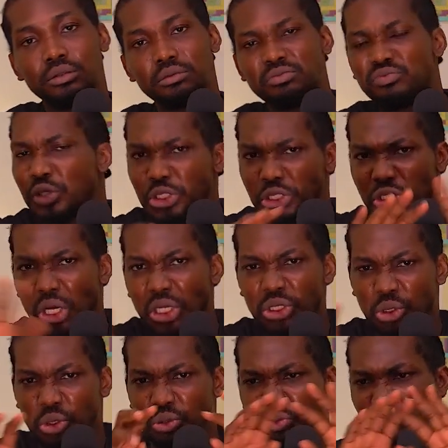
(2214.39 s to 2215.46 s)
for just
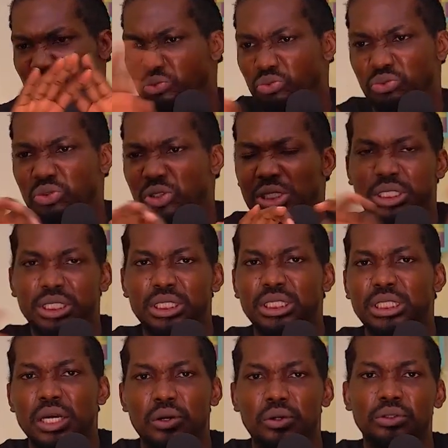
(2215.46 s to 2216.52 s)
60
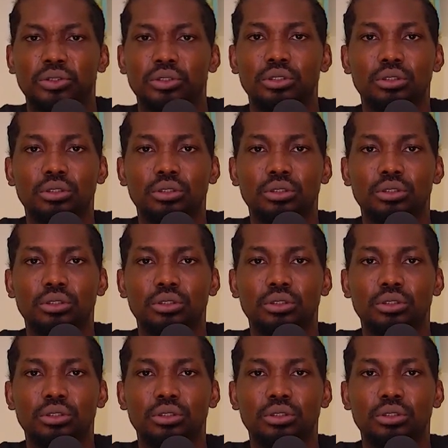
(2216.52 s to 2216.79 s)
seconds.